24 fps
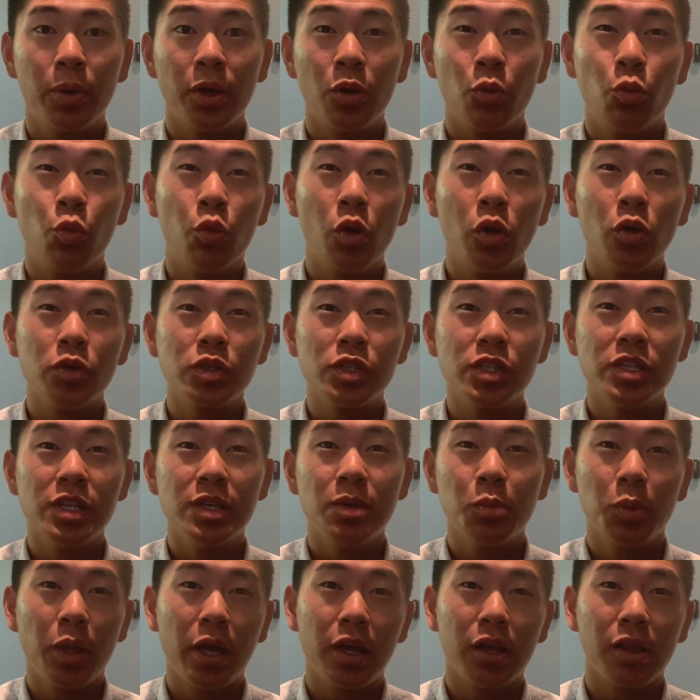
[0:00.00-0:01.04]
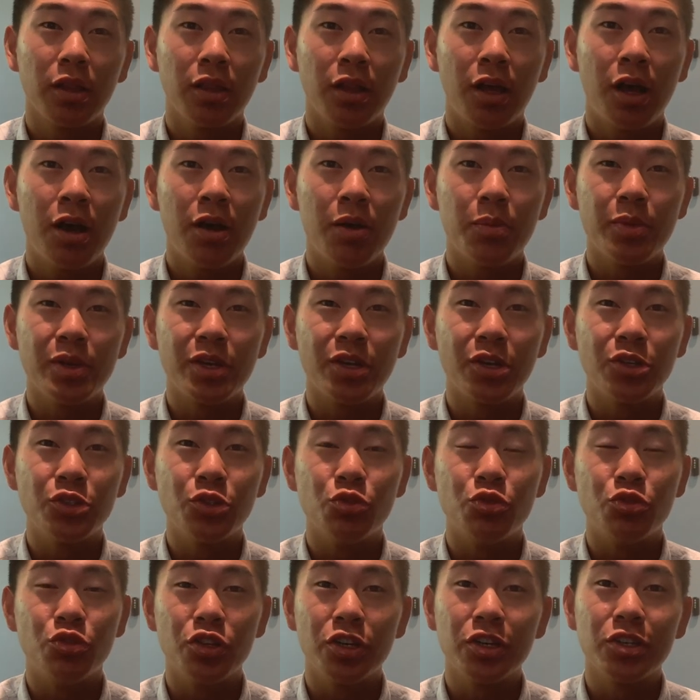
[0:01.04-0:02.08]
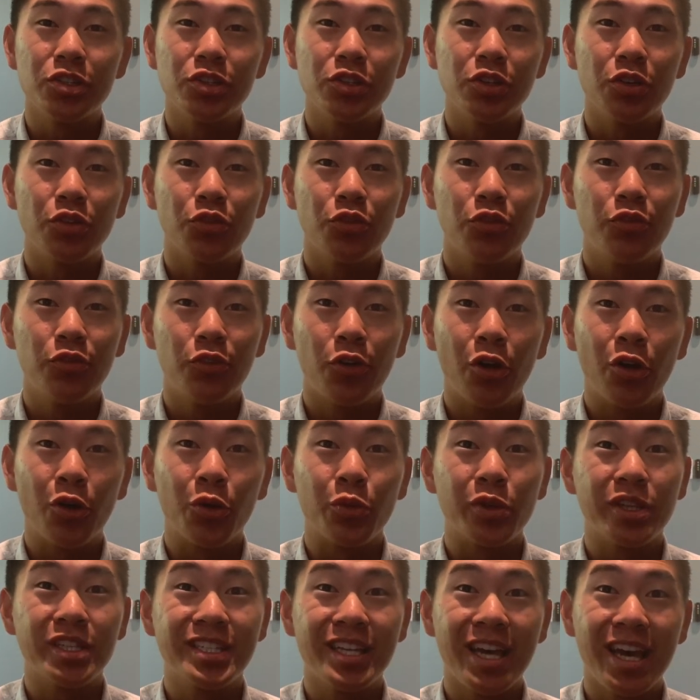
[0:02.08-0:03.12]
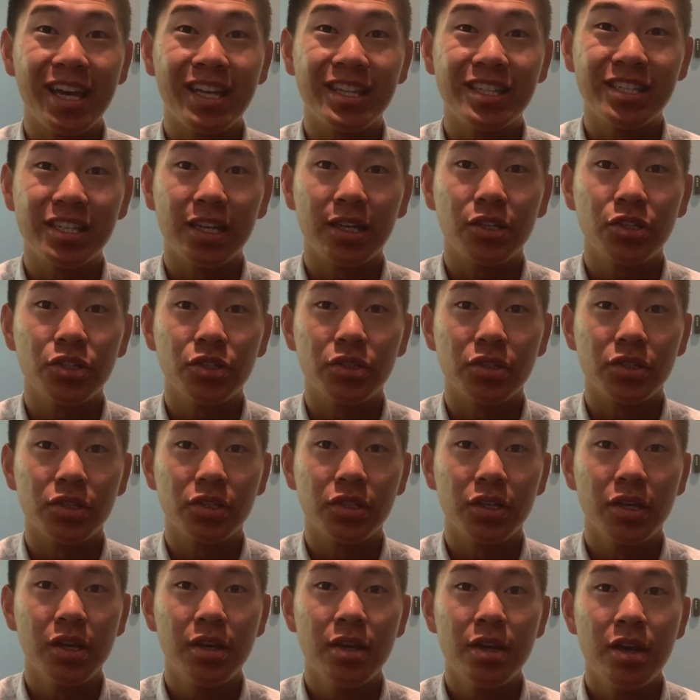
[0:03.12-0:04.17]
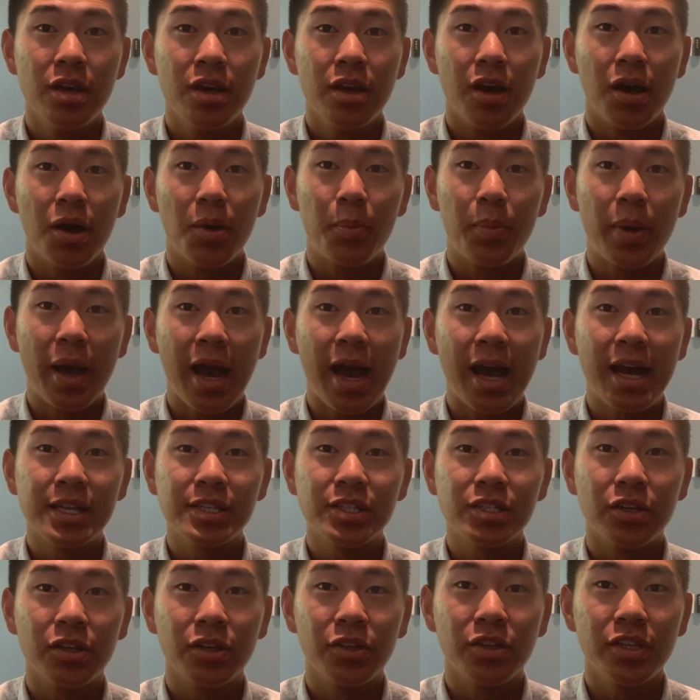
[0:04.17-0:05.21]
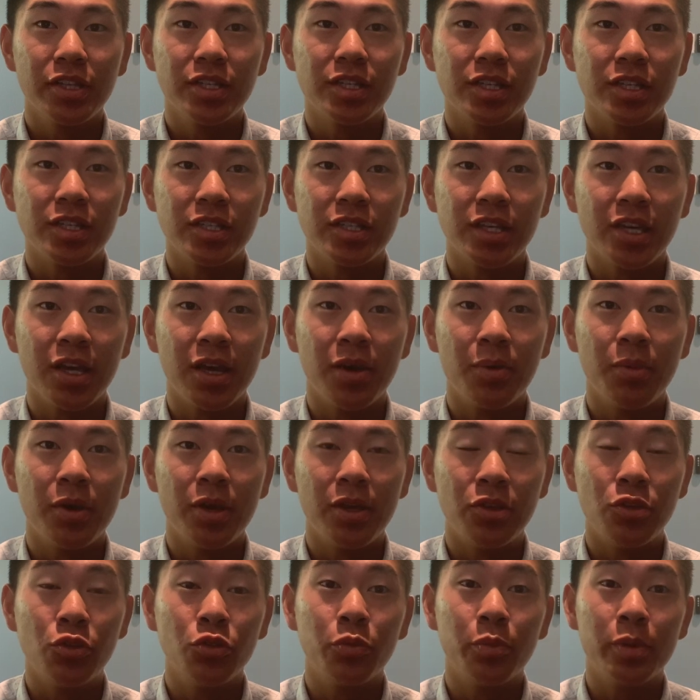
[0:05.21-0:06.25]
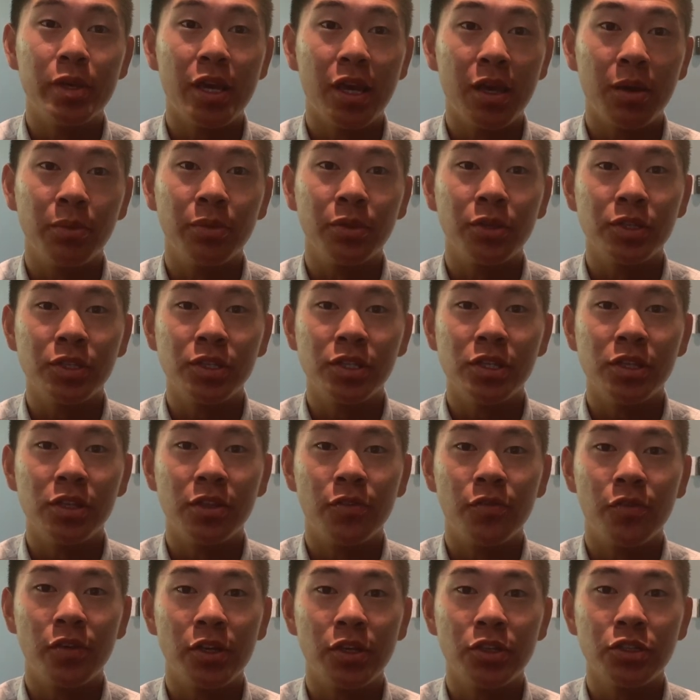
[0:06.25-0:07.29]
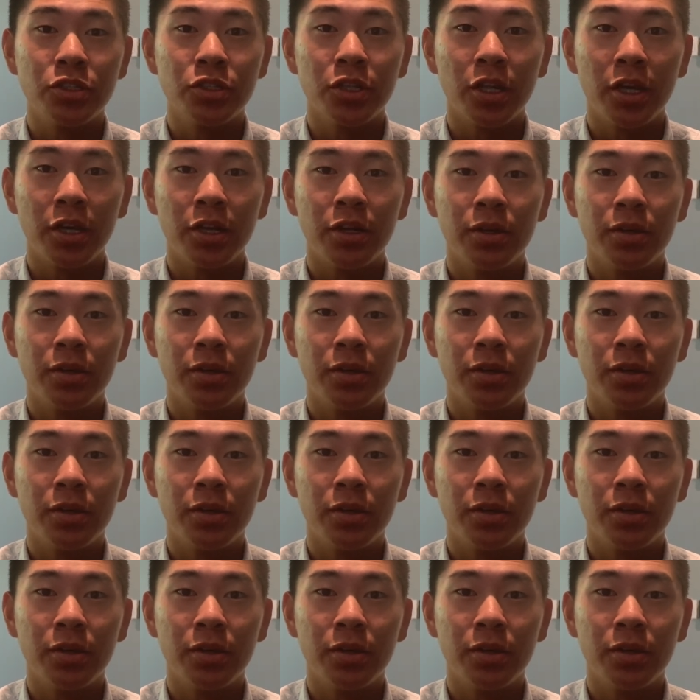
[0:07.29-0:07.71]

it won't seem like a lot because you just took FAR with 10 sections. A pass on this exam and you'll be able to see the finish line.